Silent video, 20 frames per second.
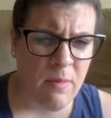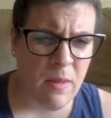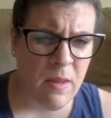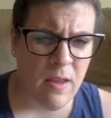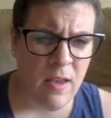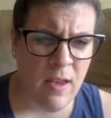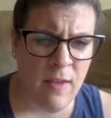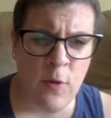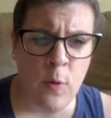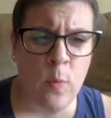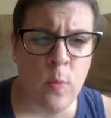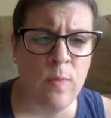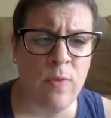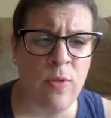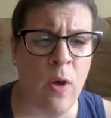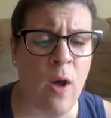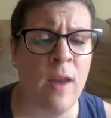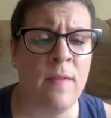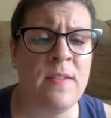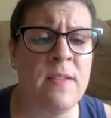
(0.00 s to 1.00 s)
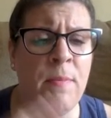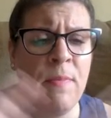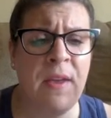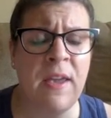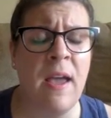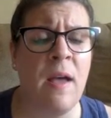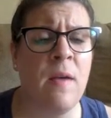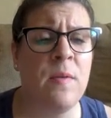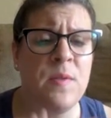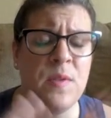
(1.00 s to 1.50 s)
if you thought of something
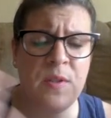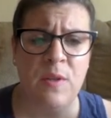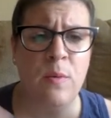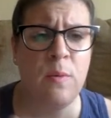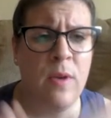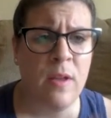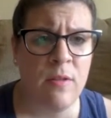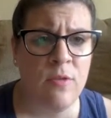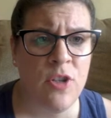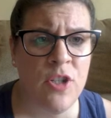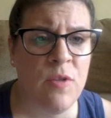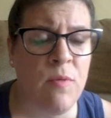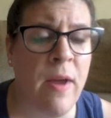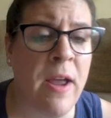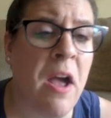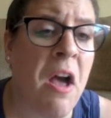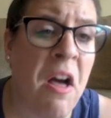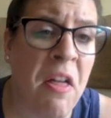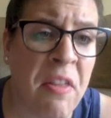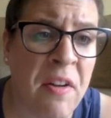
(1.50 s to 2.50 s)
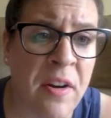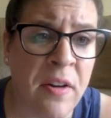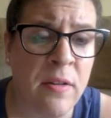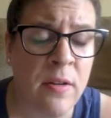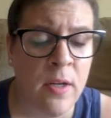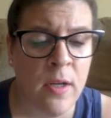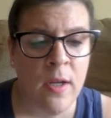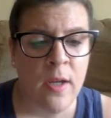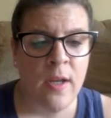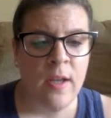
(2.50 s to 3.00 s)
else, you can just write other.
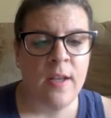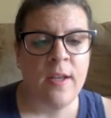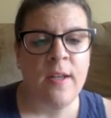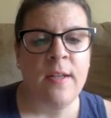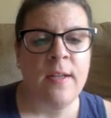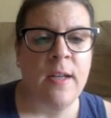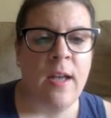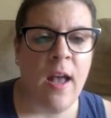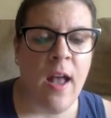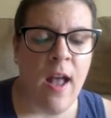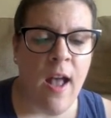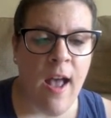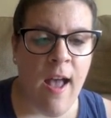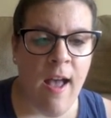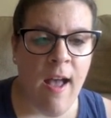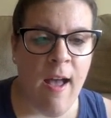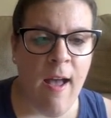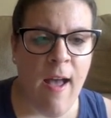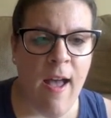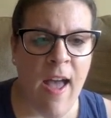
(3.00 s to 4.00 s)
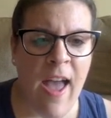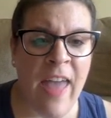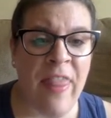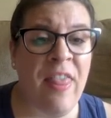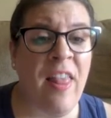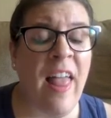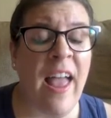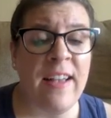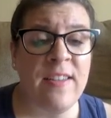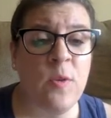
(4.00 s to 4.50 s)
And the
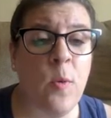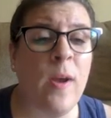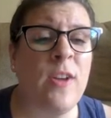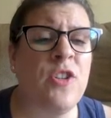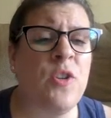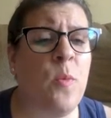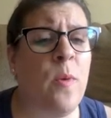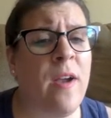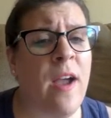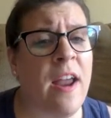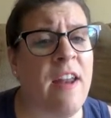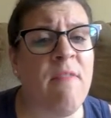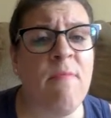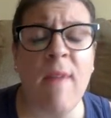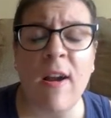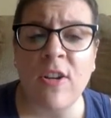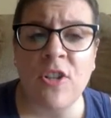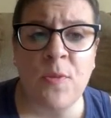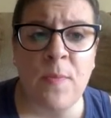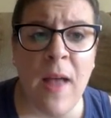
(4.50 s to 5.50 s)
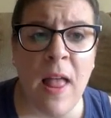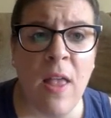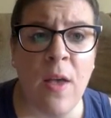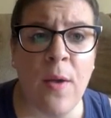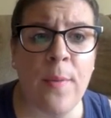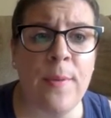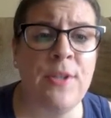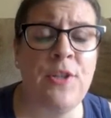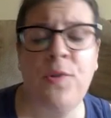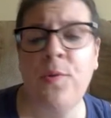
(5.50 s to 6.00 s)
last question, what kind of marshmallow
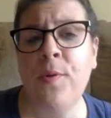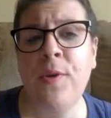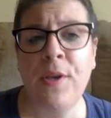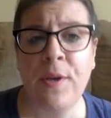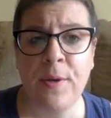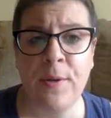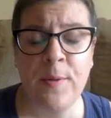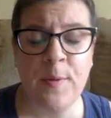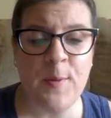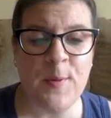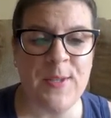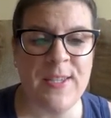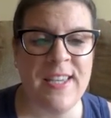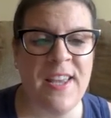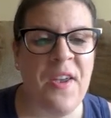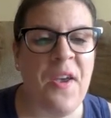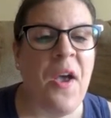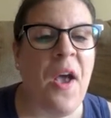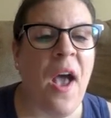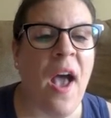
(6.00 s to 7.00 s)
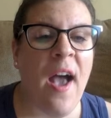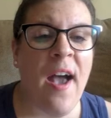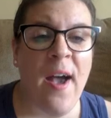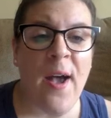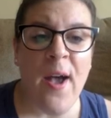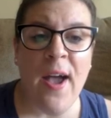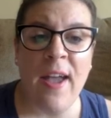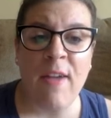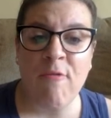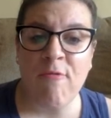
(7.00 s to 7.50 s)
would you use?
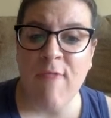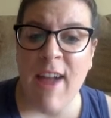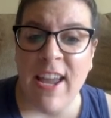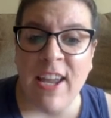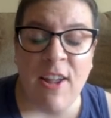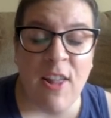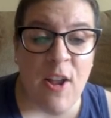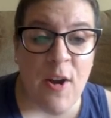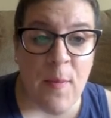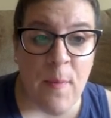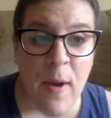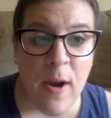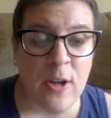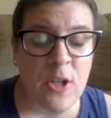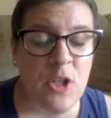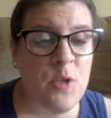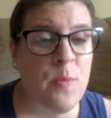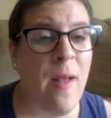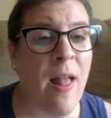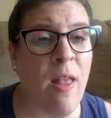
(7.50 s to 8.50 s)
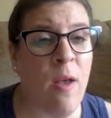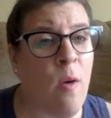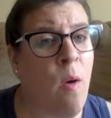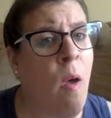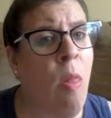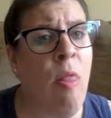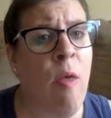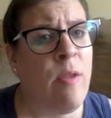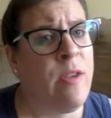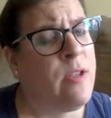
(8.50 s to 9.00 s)
A regular
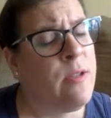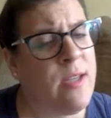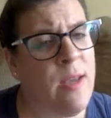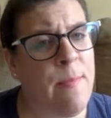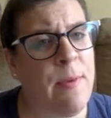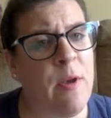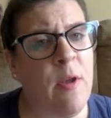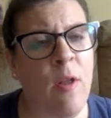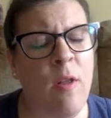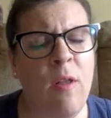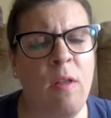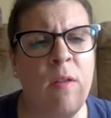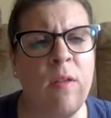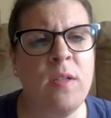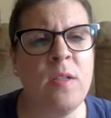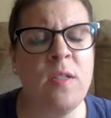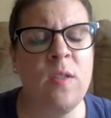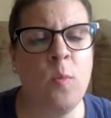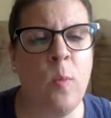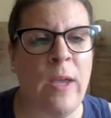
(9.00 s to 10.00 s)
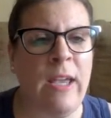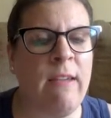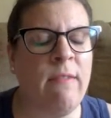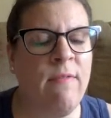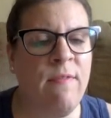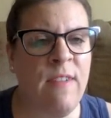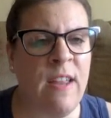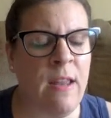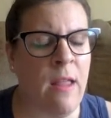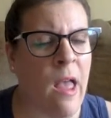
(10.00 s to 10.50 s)
marshmallow, the typical sweet,
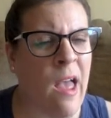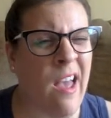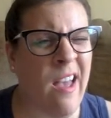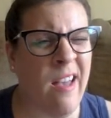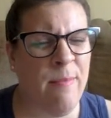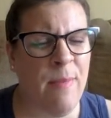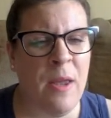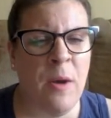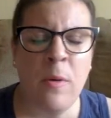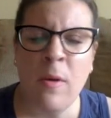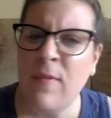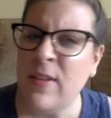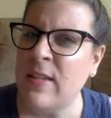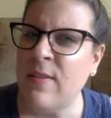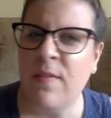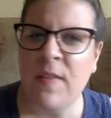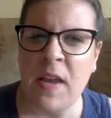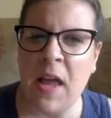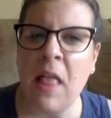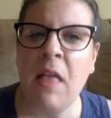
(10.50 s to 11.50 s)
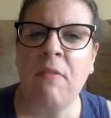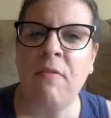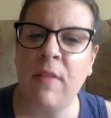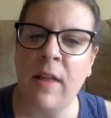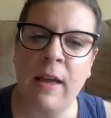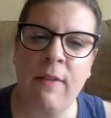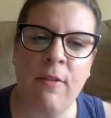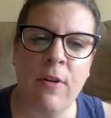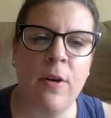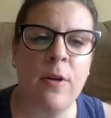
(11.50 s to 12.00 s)
I don't know if it's a vanilla
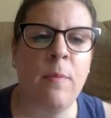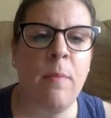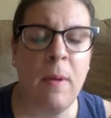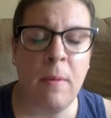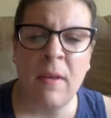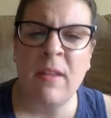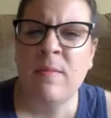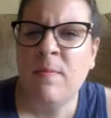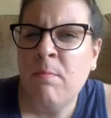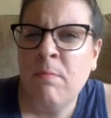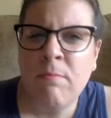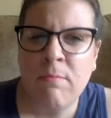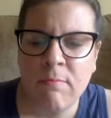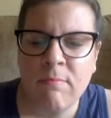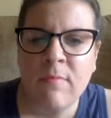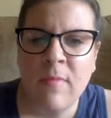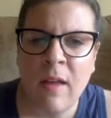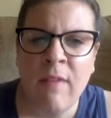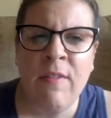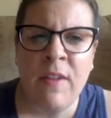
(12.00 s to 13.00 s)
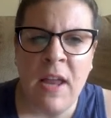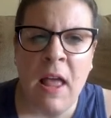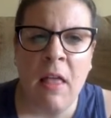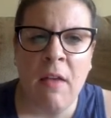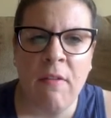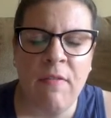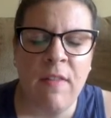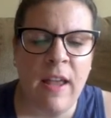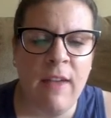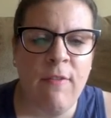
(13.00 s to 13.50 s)
flavored, but it's a vanilla
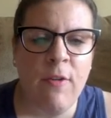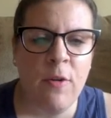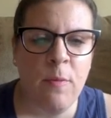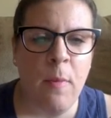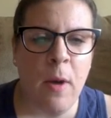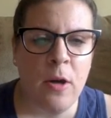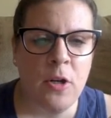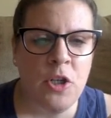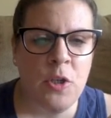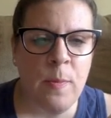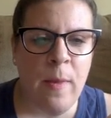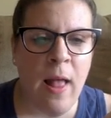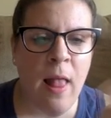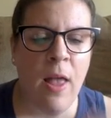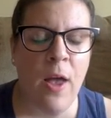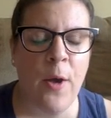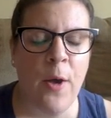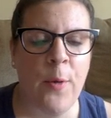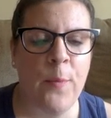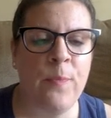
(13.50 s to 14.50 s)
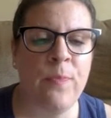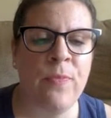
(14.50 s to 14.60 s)
flavored marshmallow.